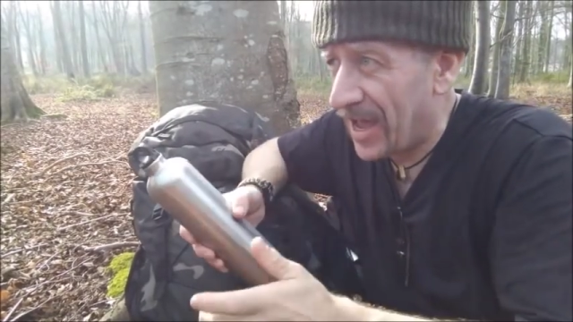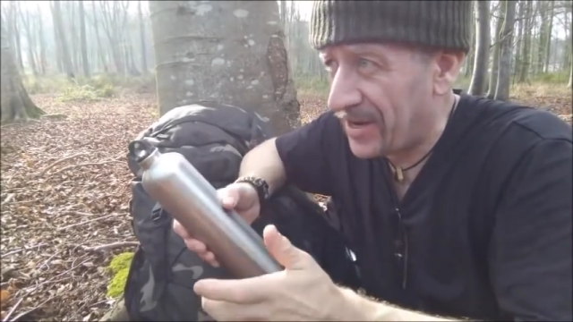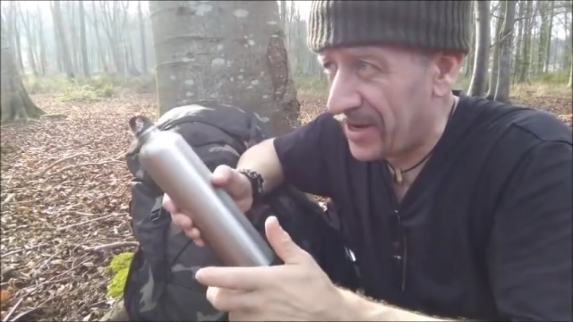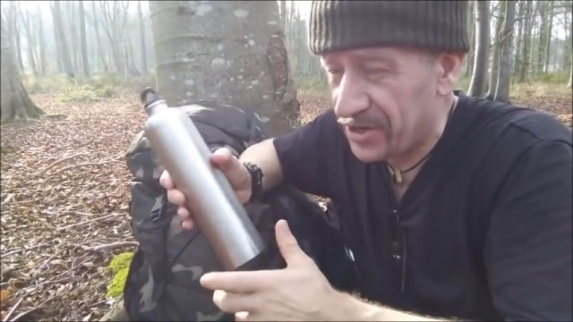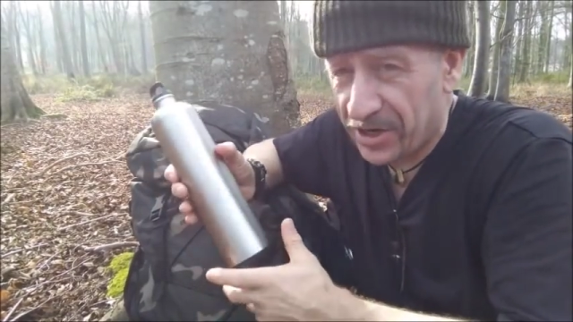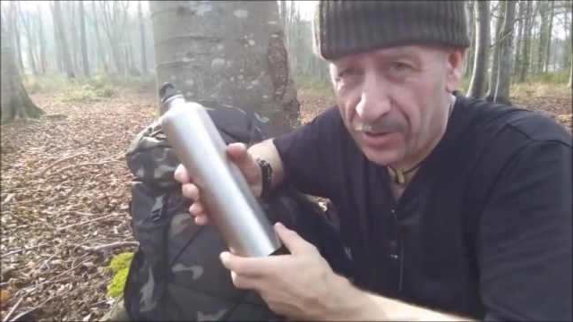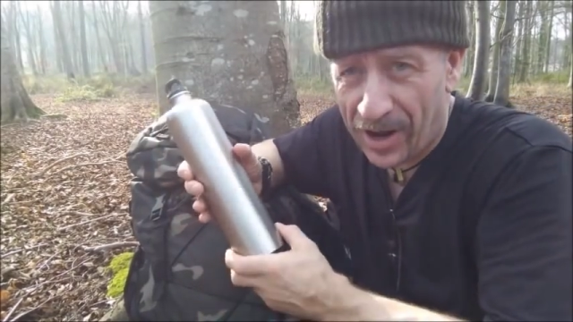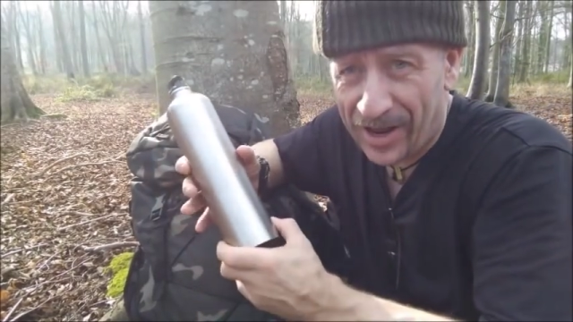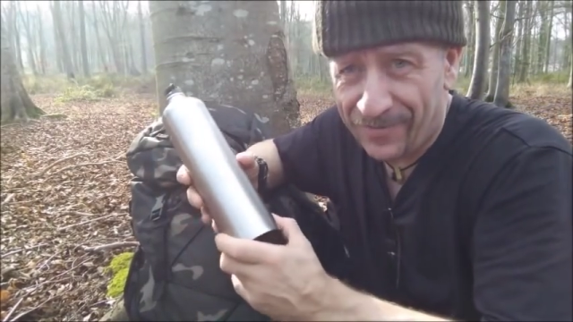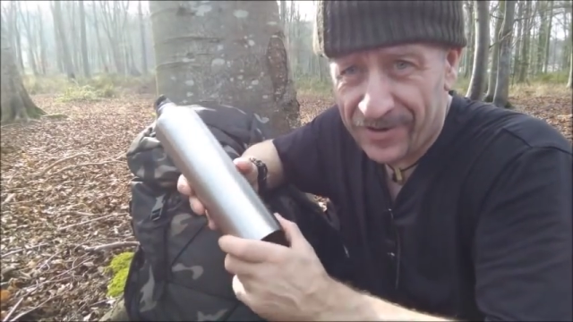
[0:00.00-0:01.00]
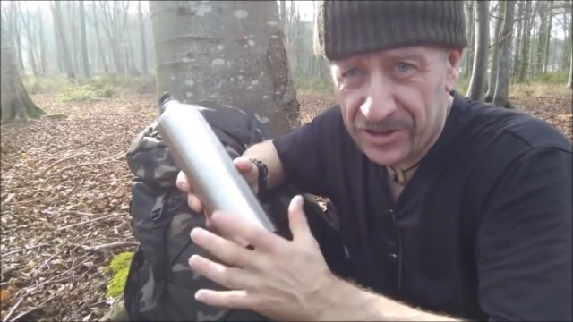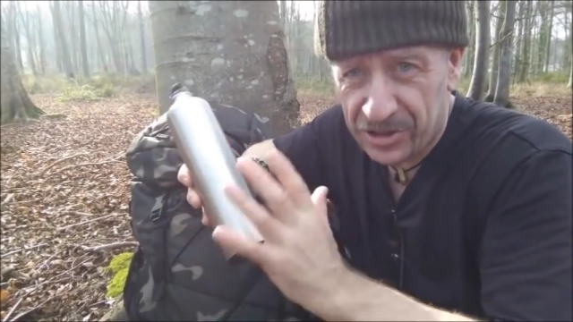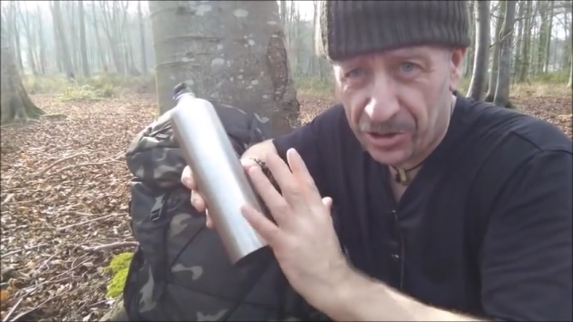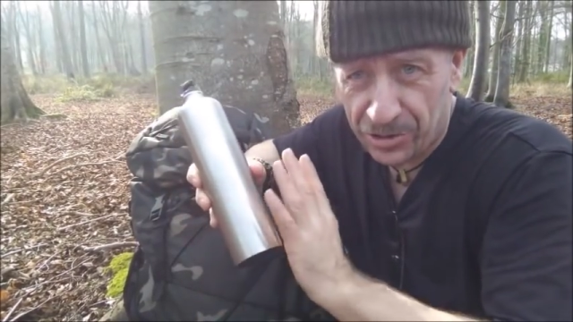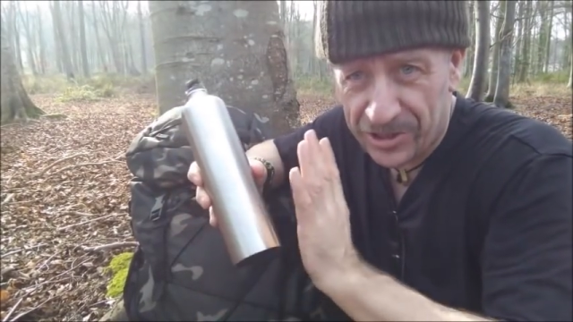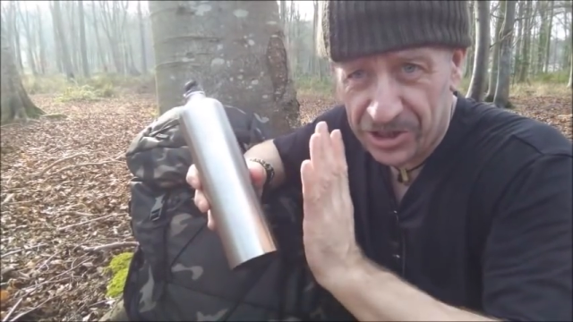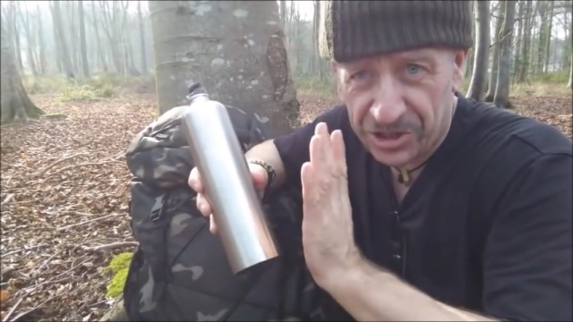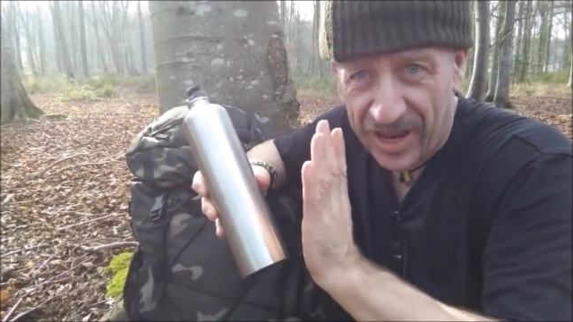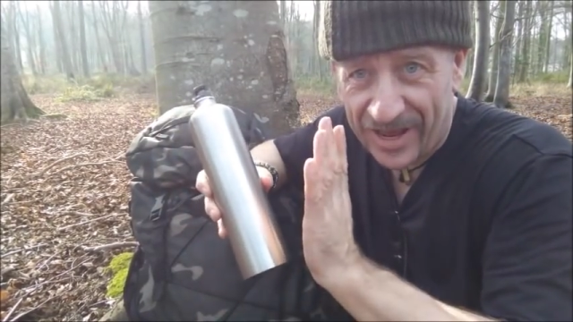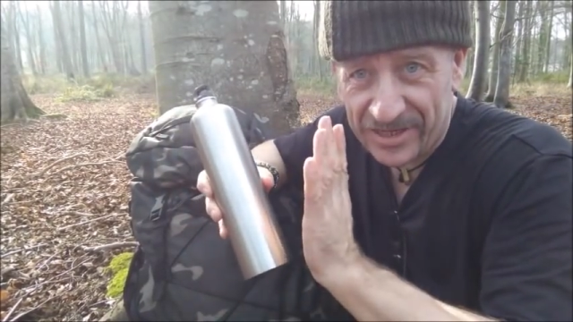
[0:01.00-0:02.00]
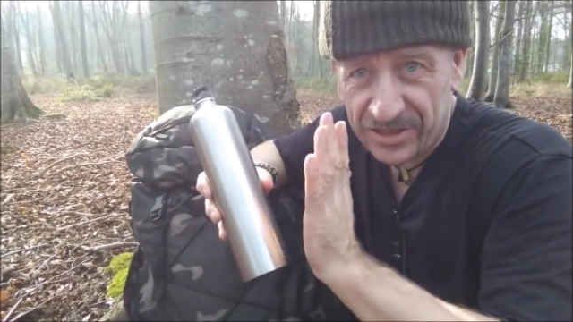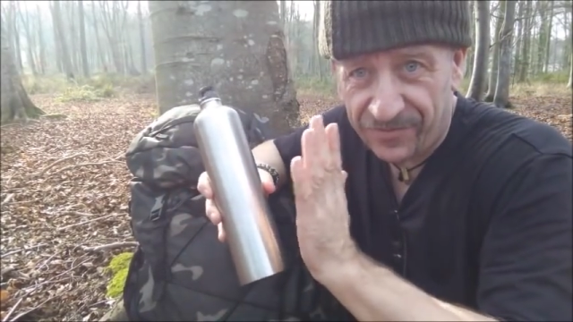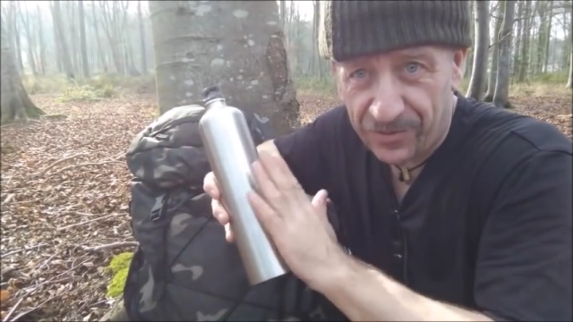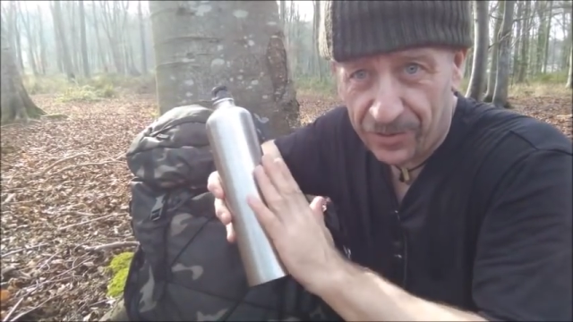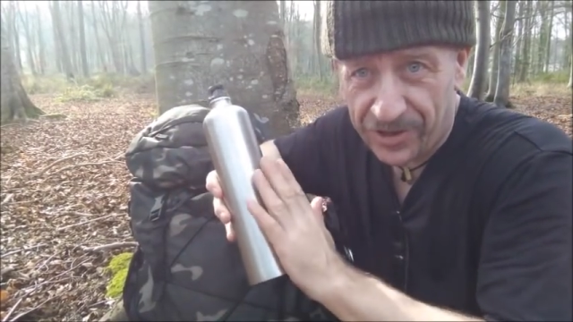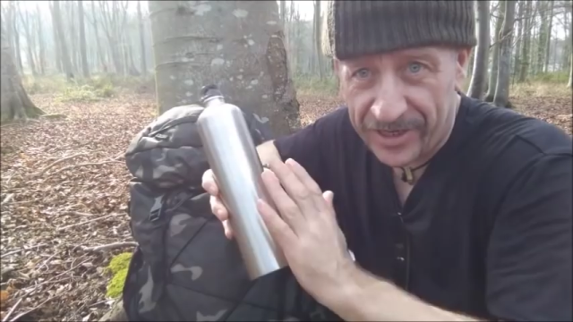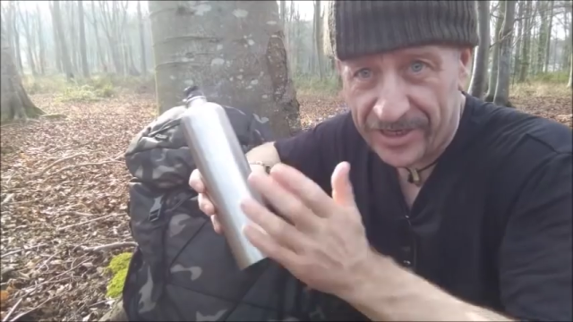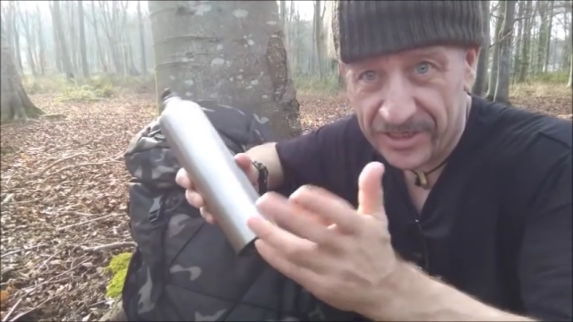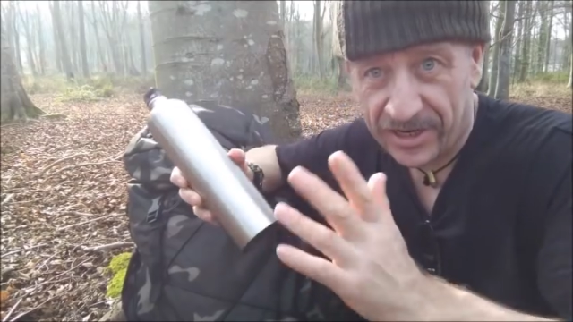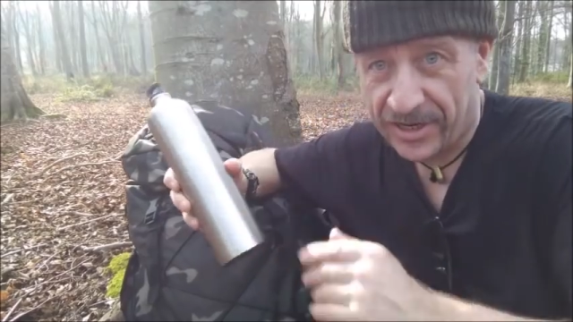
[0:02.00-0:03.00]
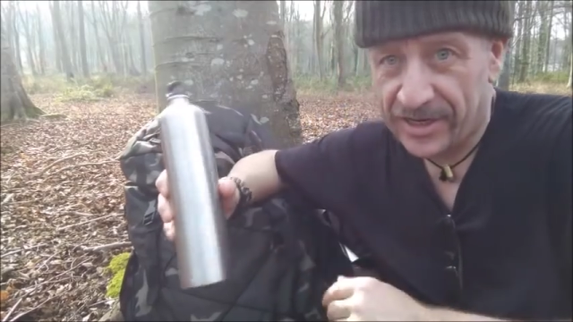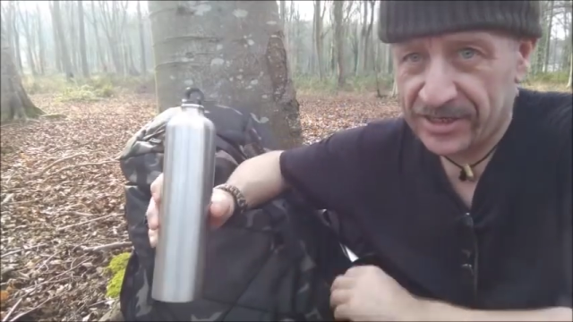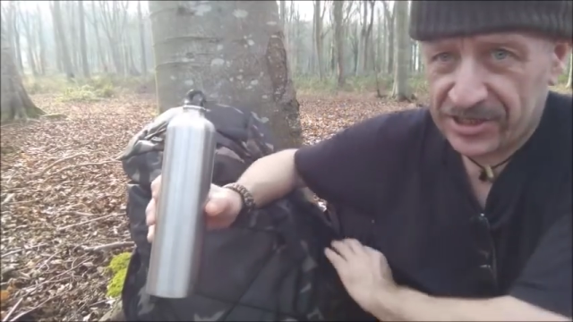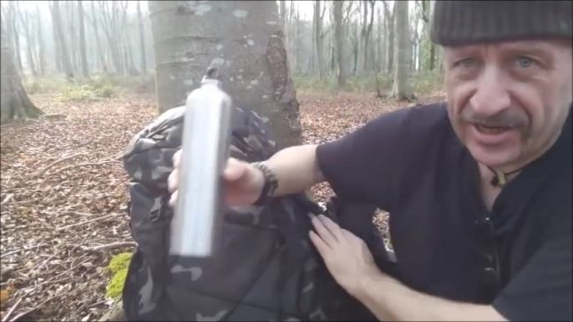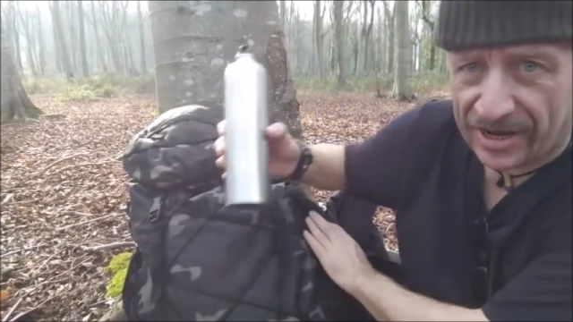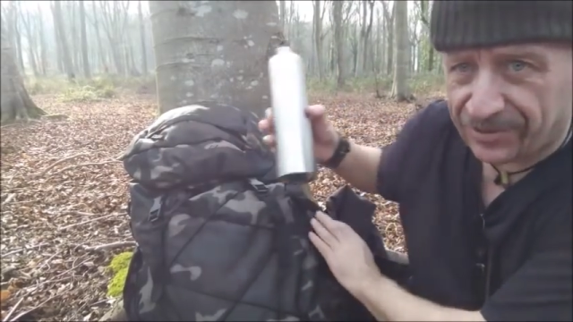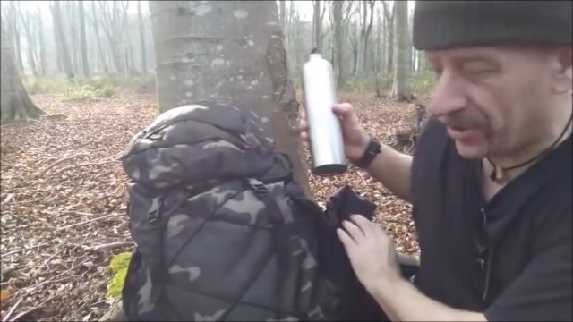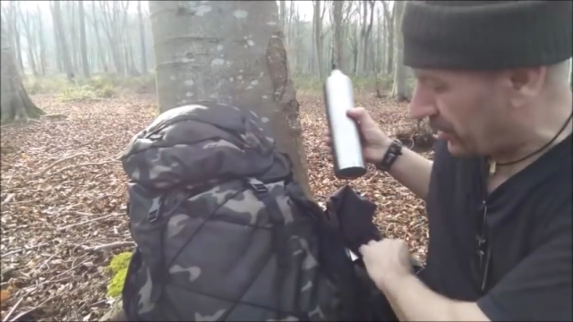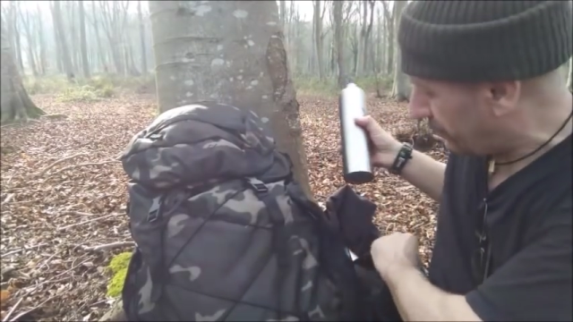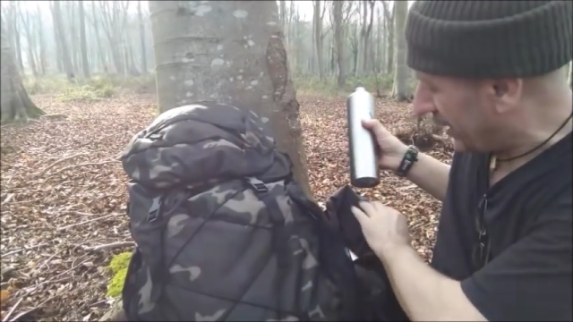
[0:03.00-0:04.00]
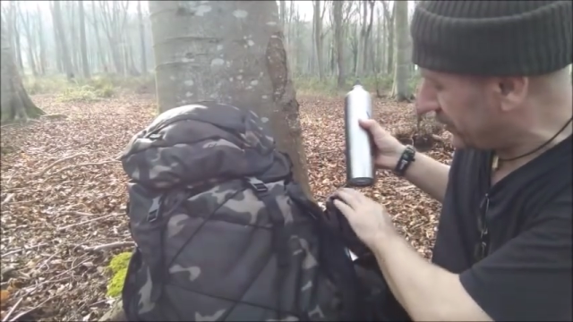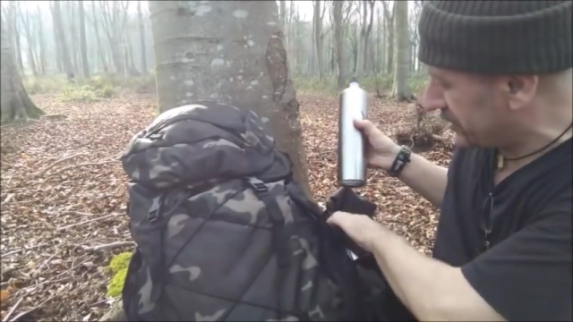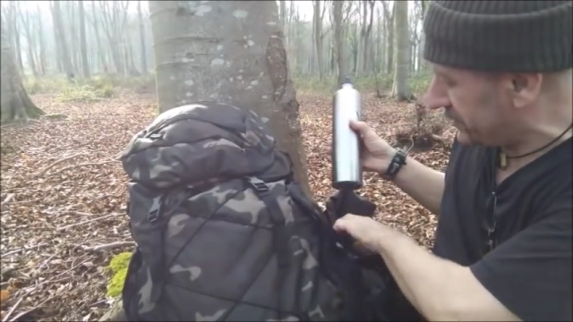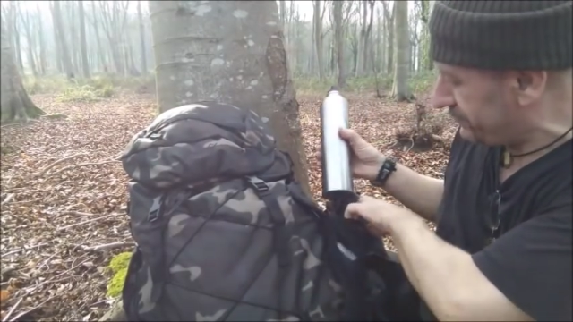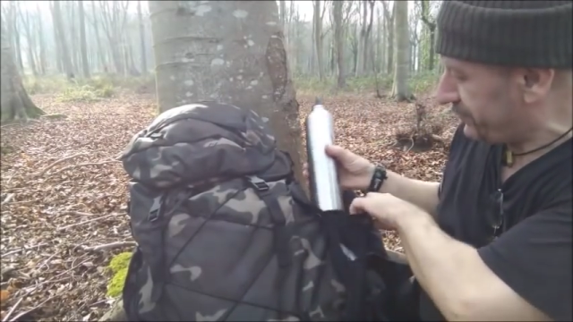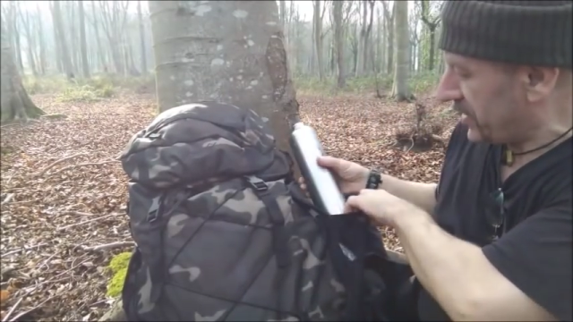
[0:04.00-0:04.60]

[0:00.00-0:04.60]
and I do have storage nets for these to carry on the belt.